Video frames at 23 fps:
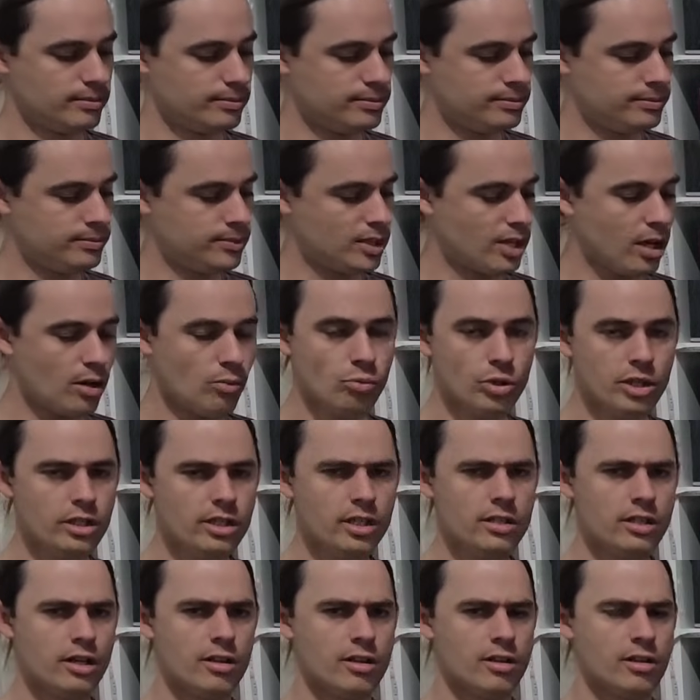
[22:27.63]
I
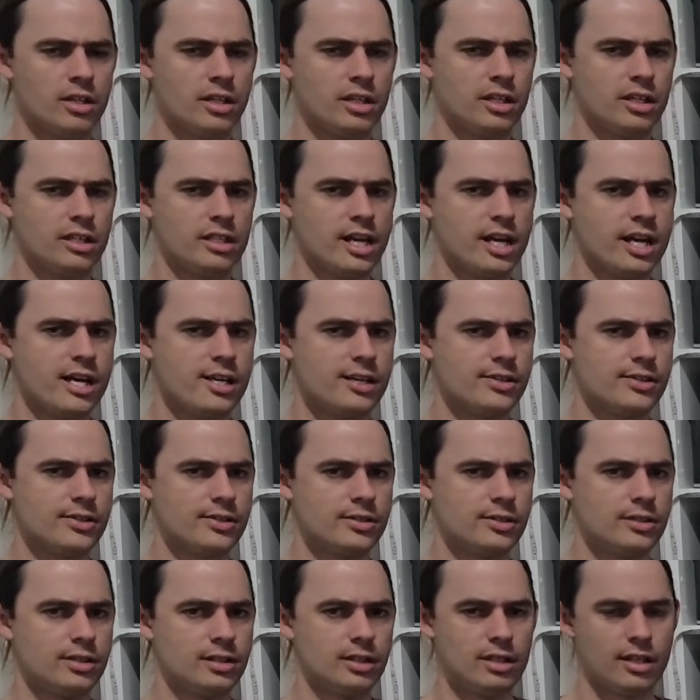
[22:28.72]
really don't think it
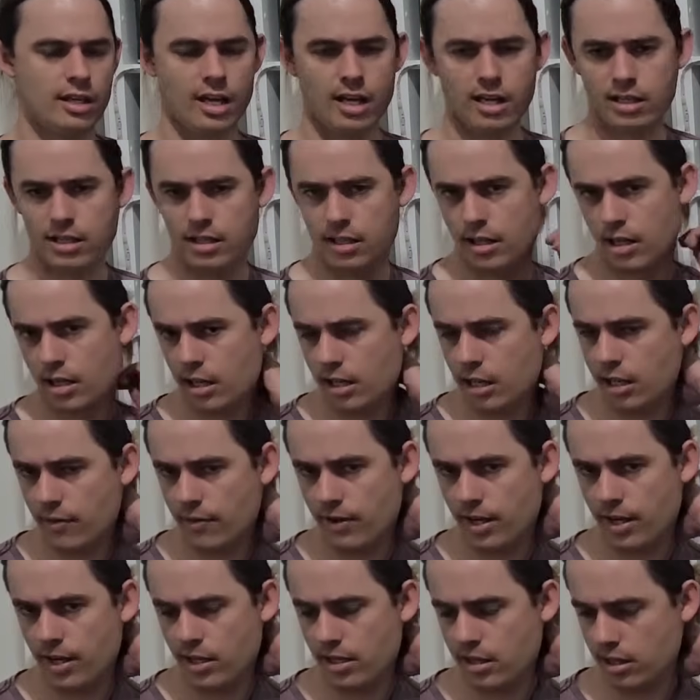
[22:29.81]
does. And
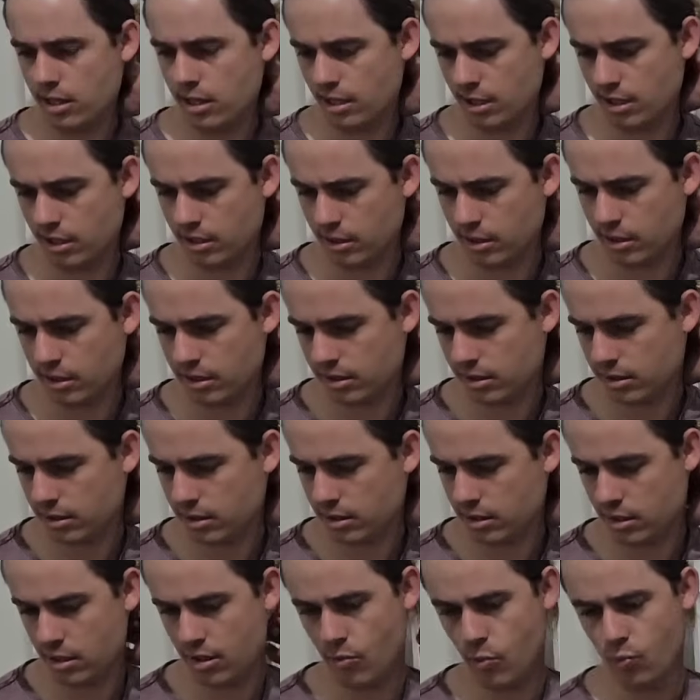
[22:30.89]
if anything,
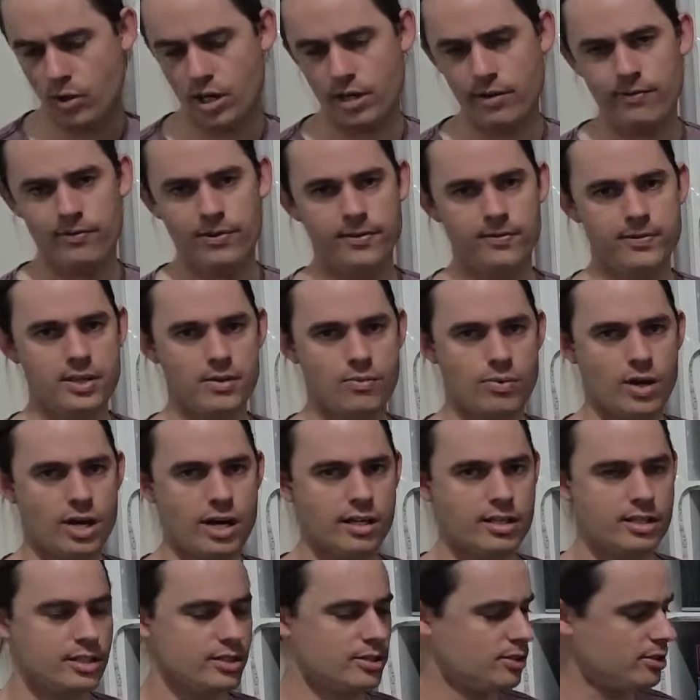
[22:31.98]

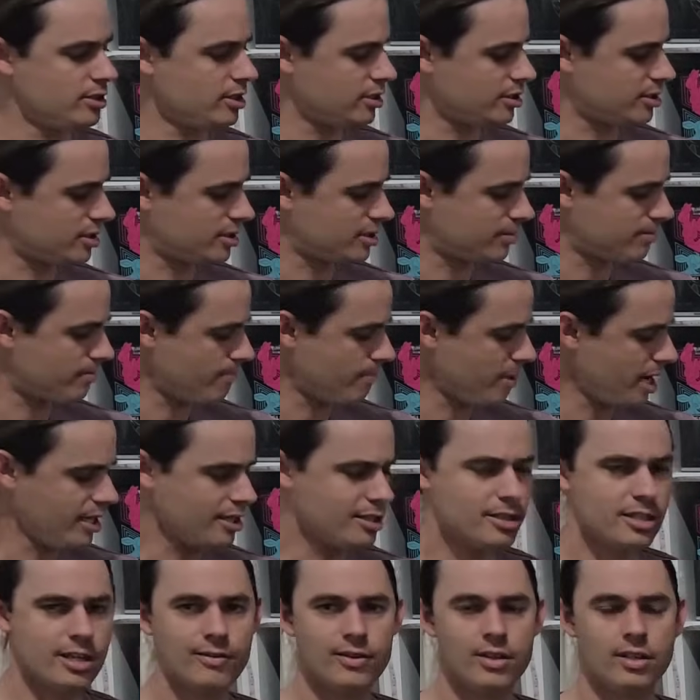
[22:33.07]
151 has just
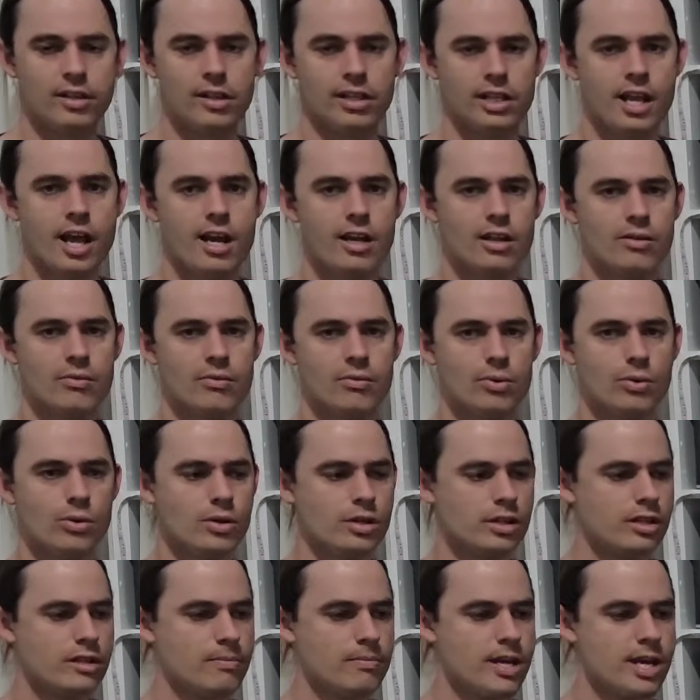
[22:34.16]
smashed everything out of the
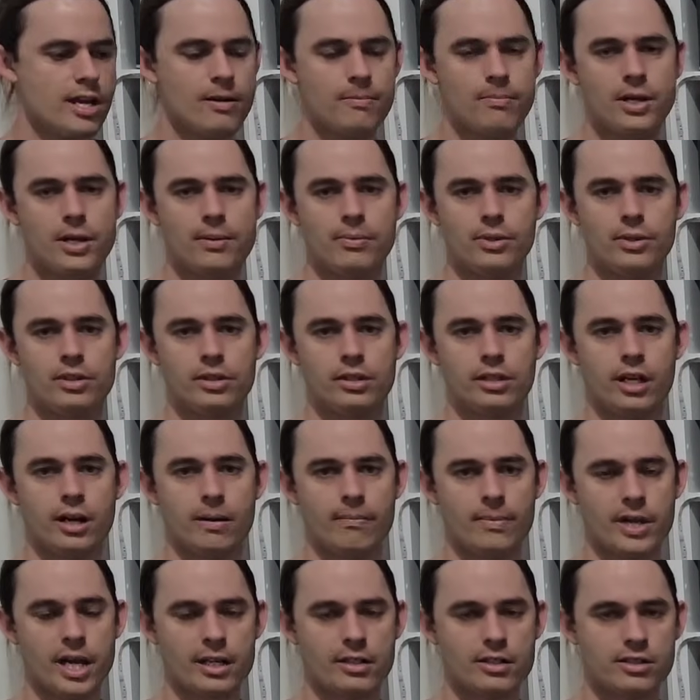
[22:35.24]
water. The amount of people that have
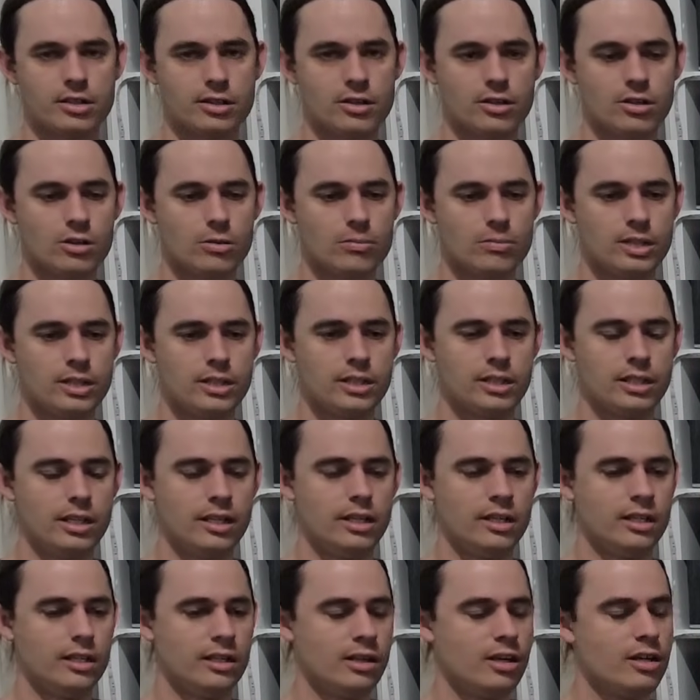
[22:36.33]
come back to the hobby,
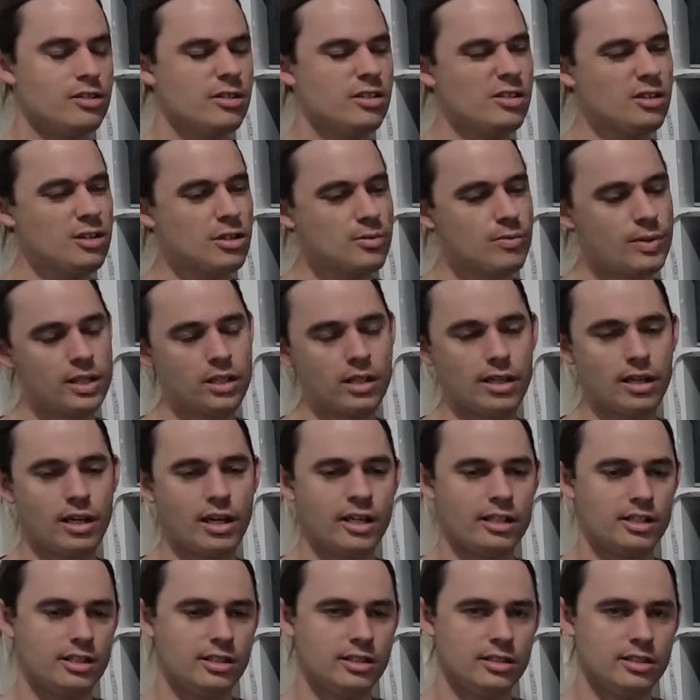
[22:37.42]
I know we could
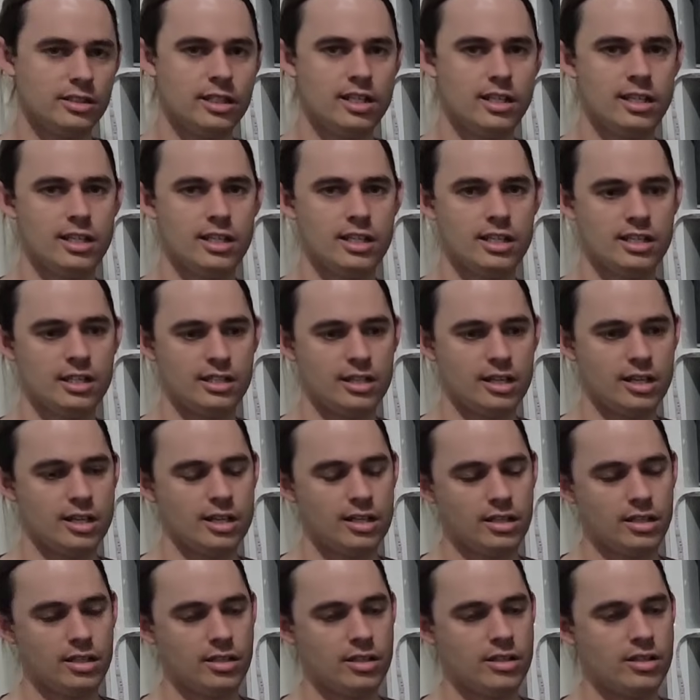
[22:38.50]
argue,
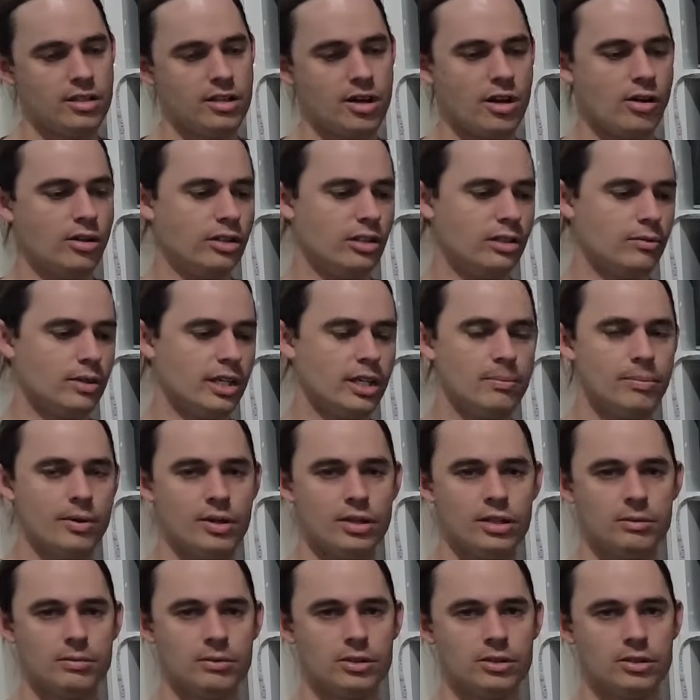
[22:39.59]
the only way
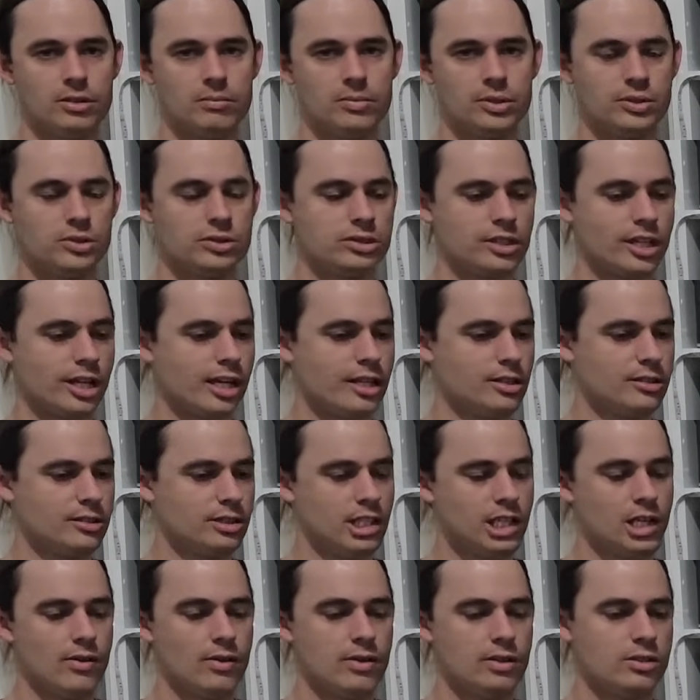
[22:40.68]
Pokemon can boost sales
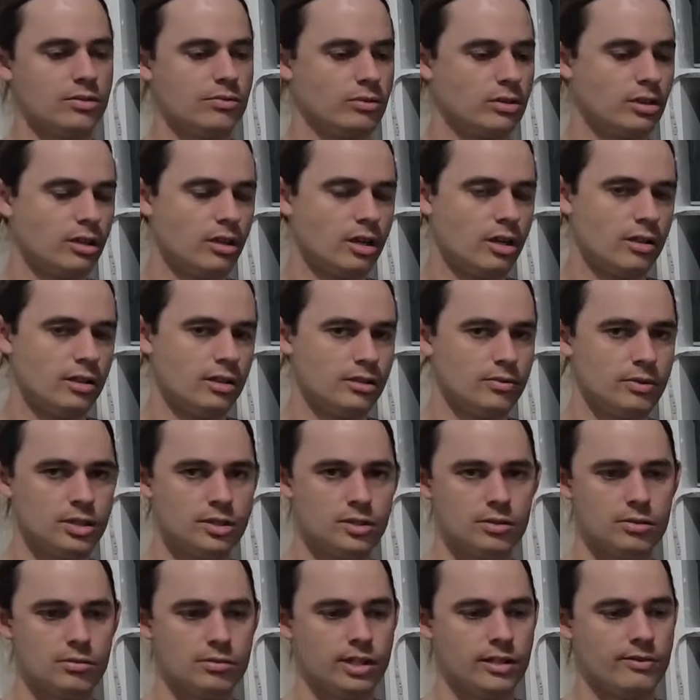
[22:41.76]
now is to rely on the
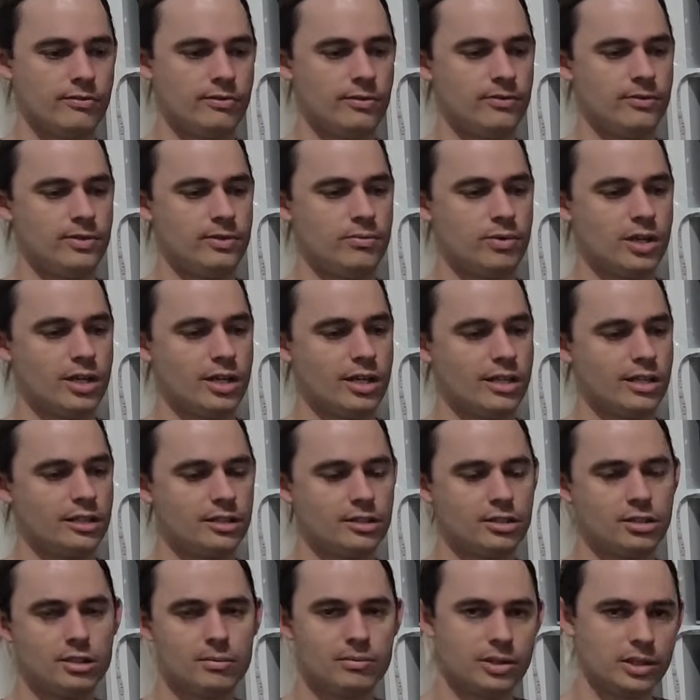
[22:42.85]
original 151. It's
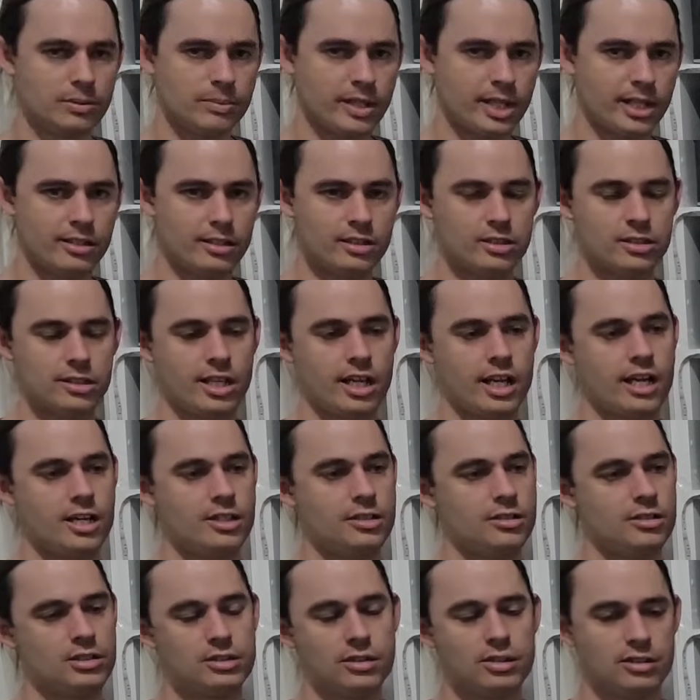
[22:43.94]
got to bring back
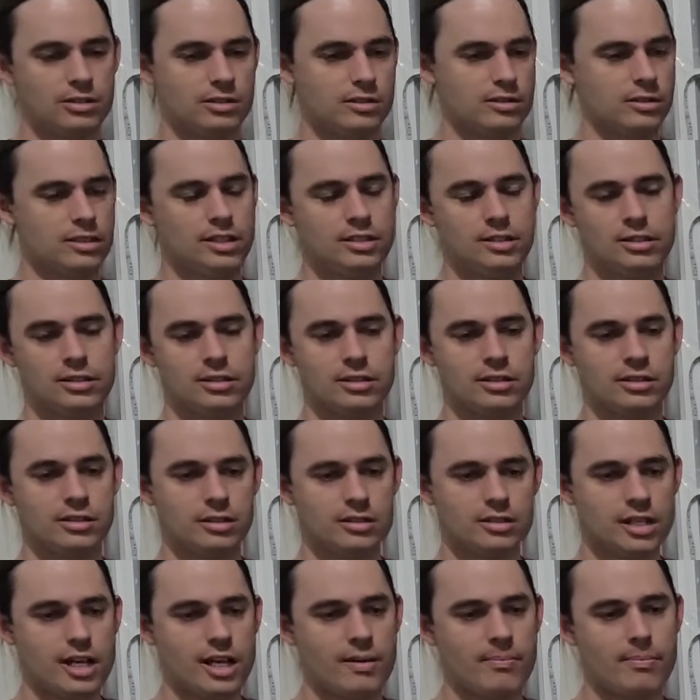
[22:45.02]
nostalgia. It's got to do this. It's got to
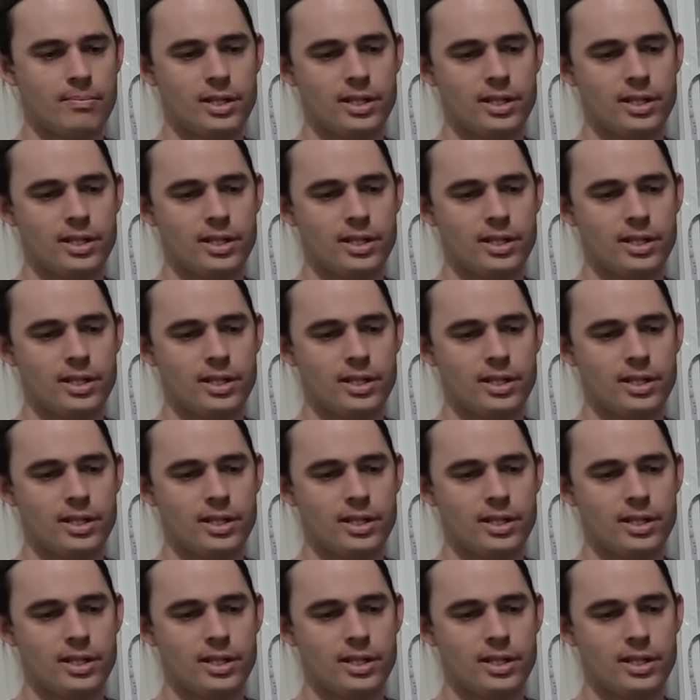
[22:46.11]
do that.